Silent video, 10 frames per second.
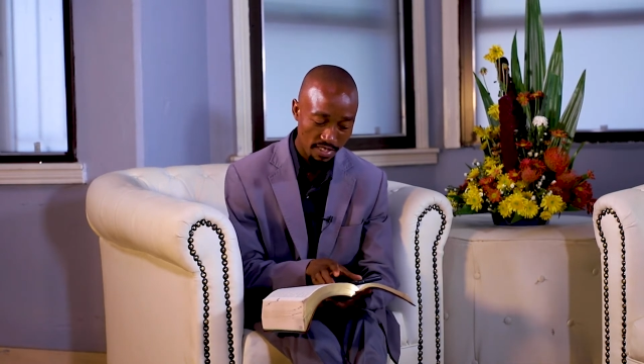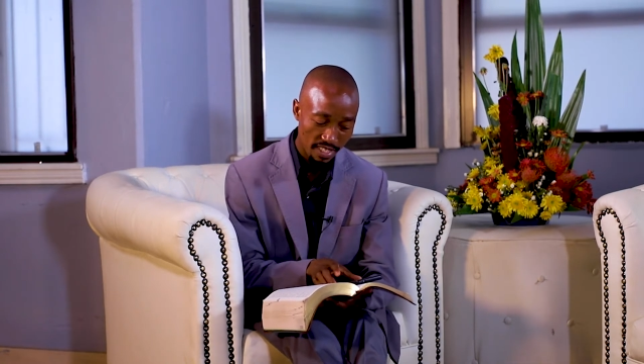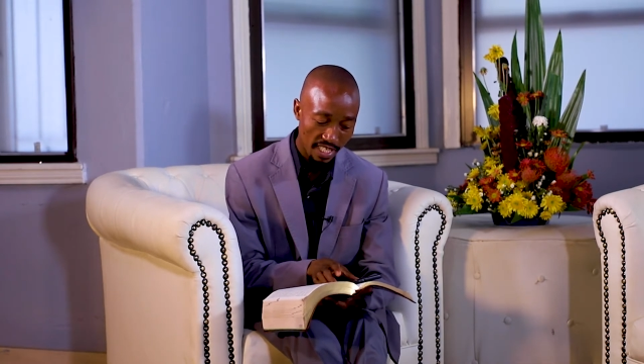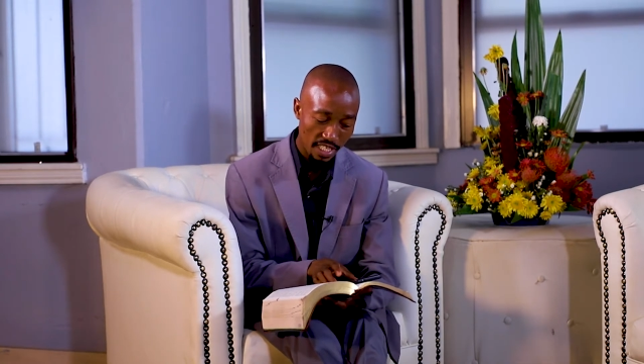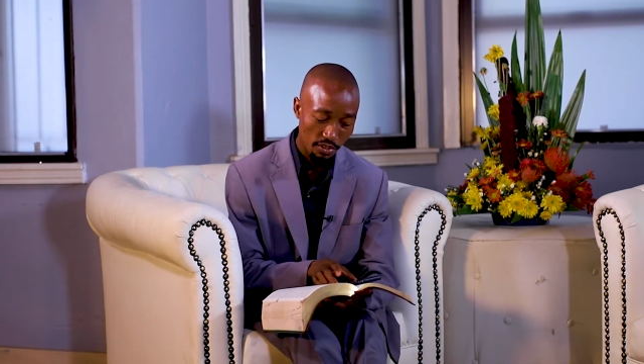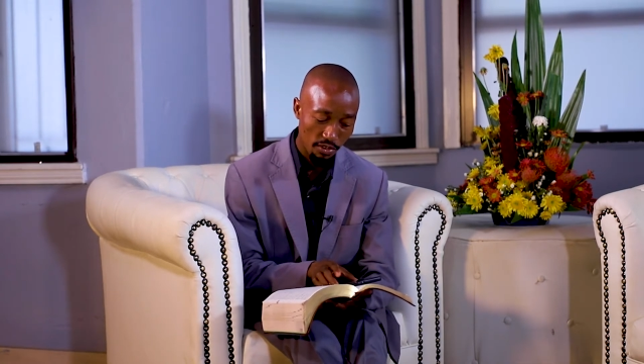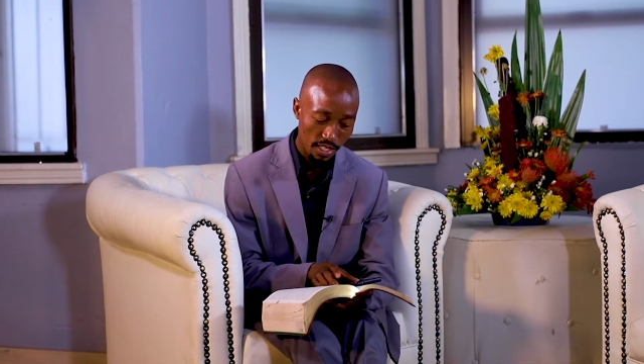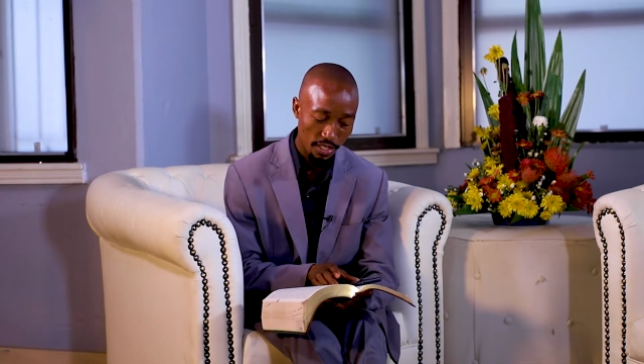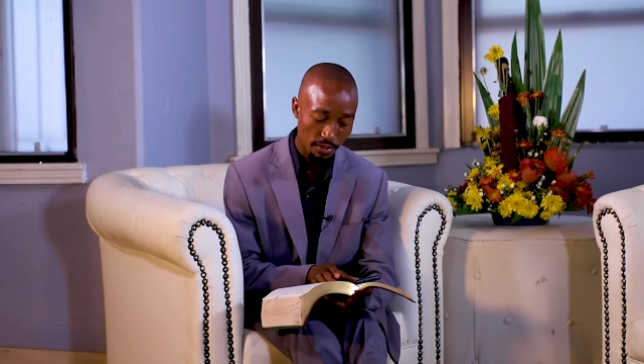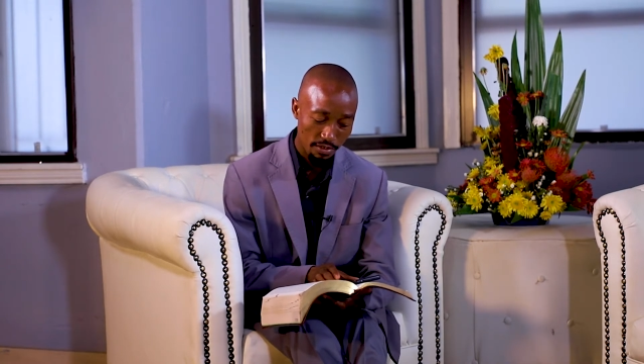Second
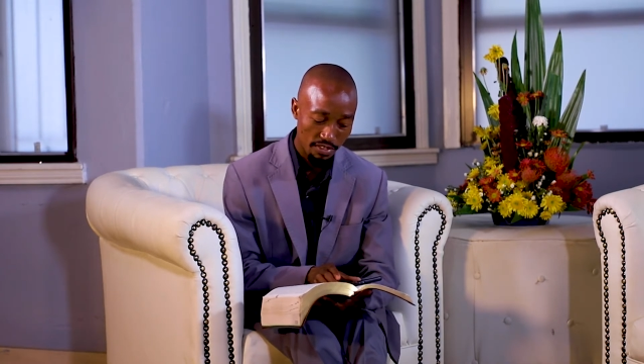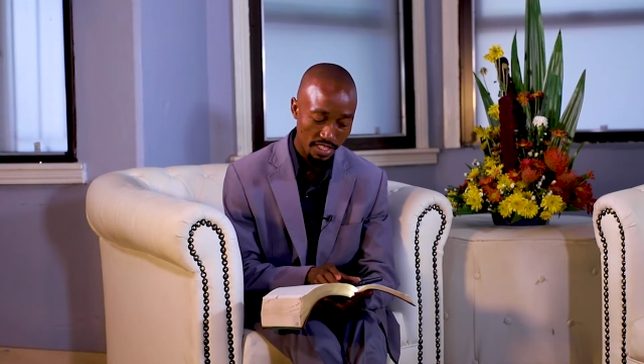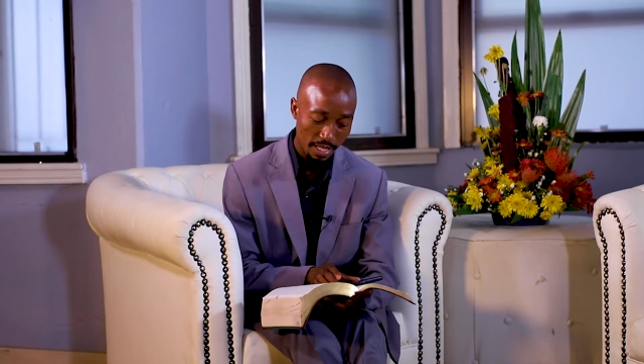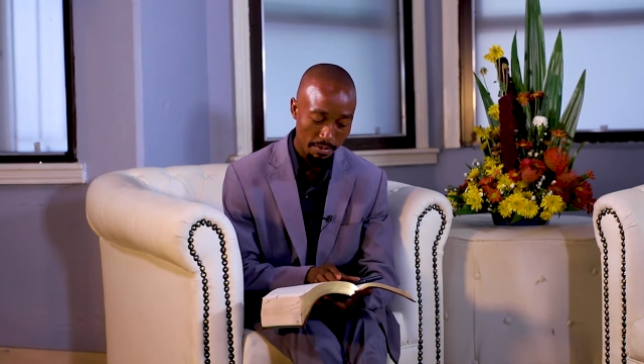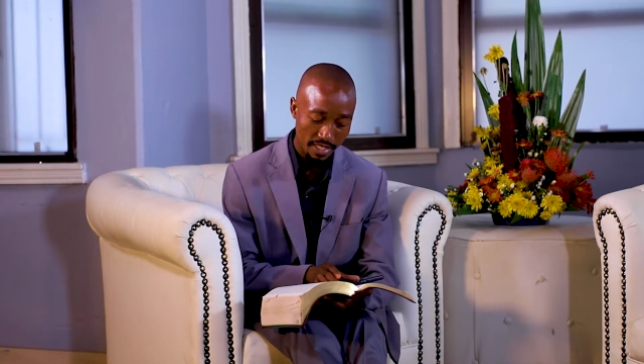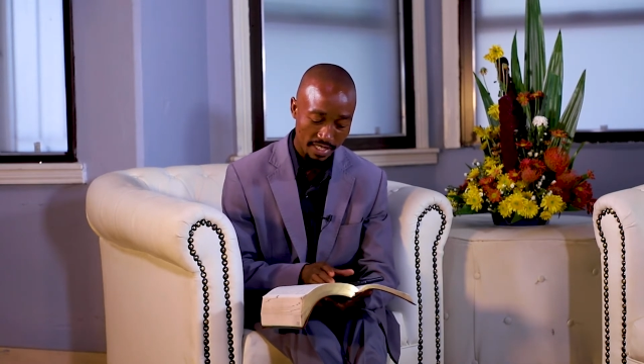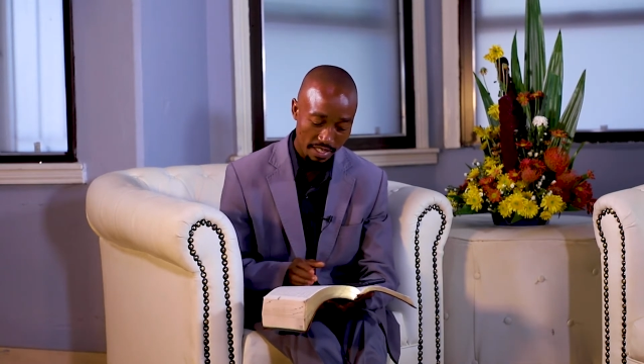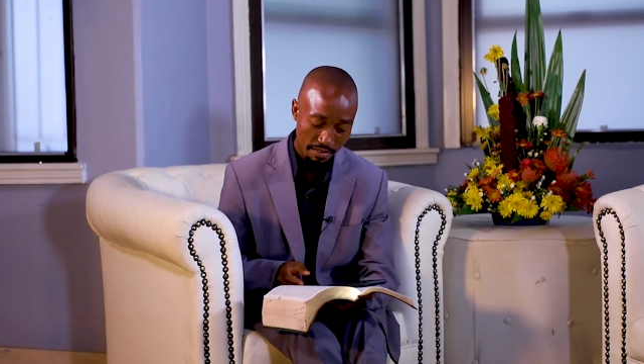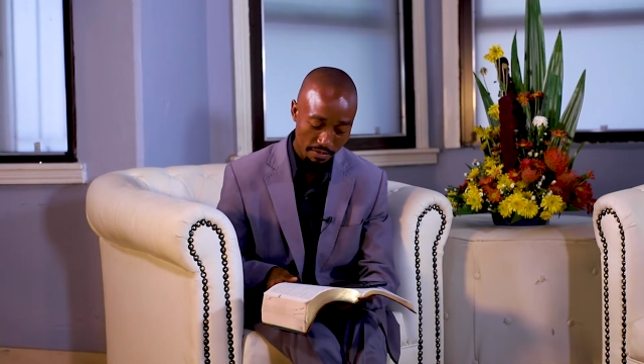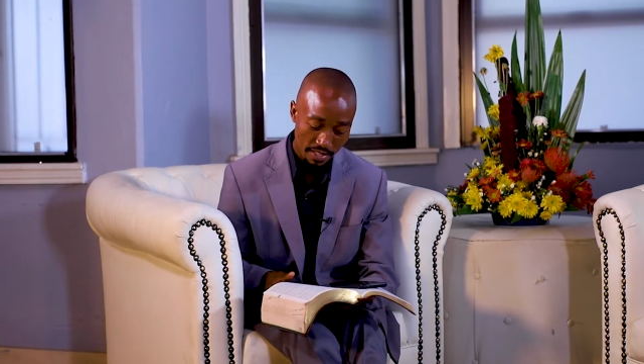Chronicles chapter
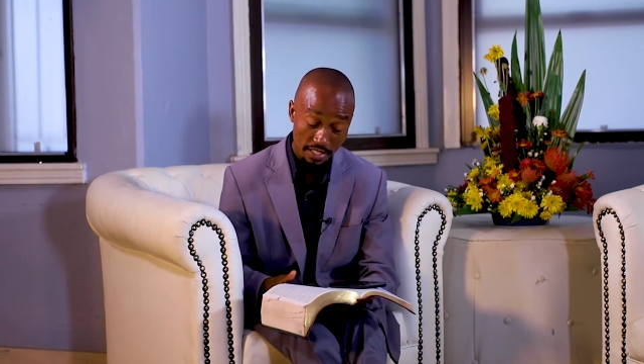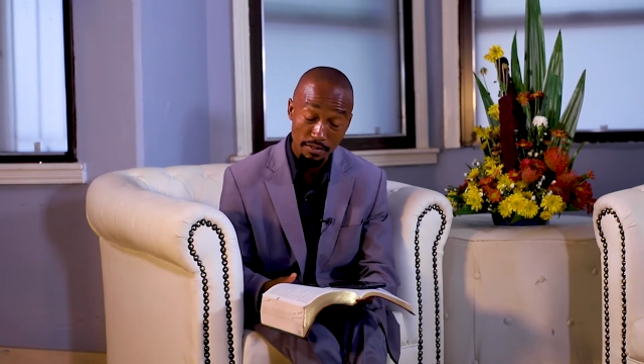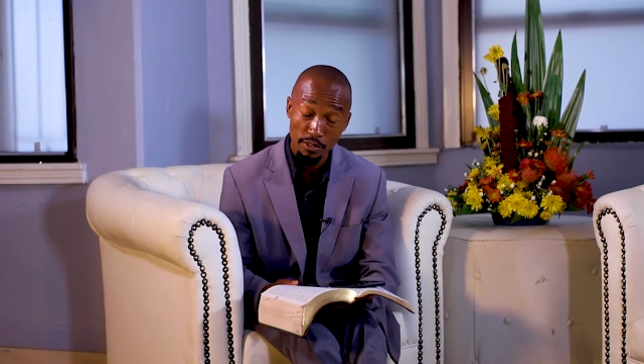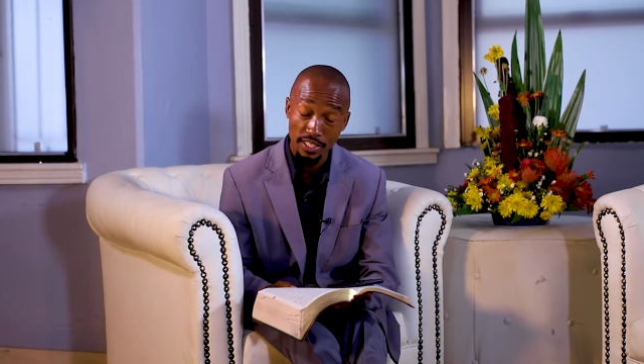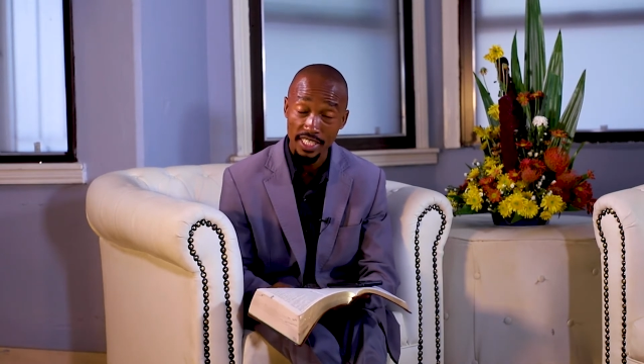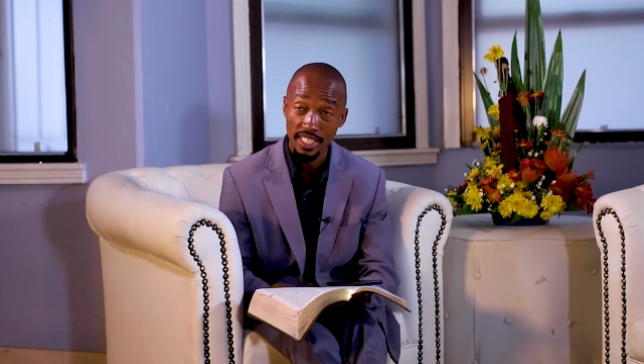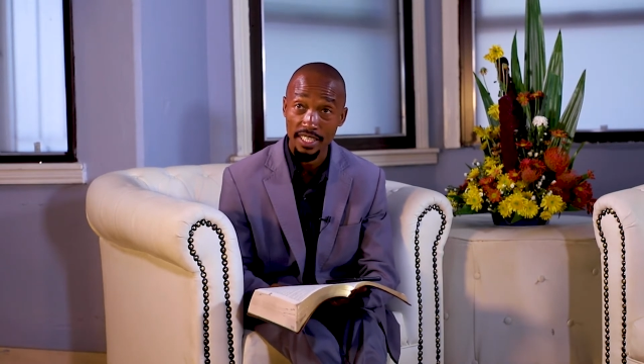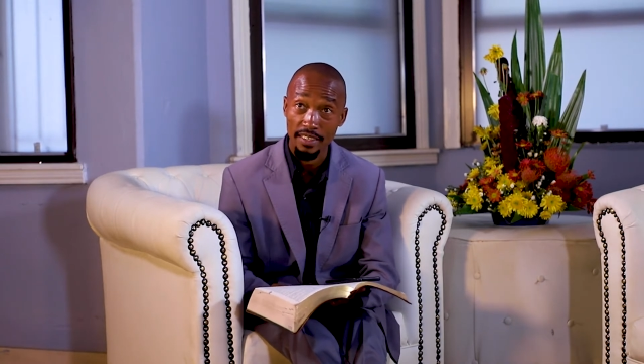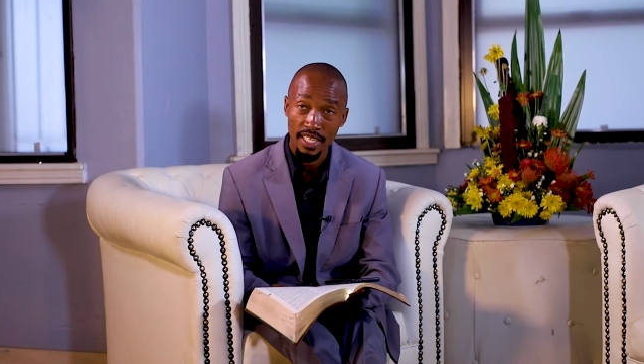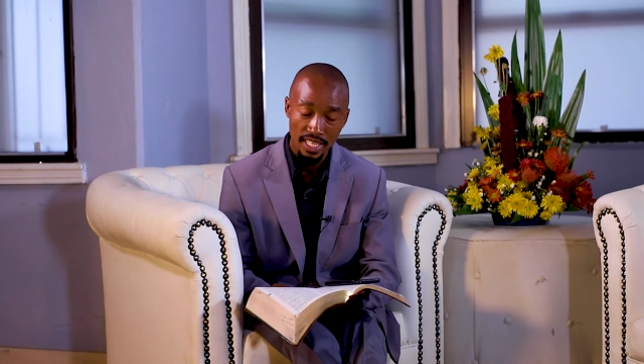7 verse 14.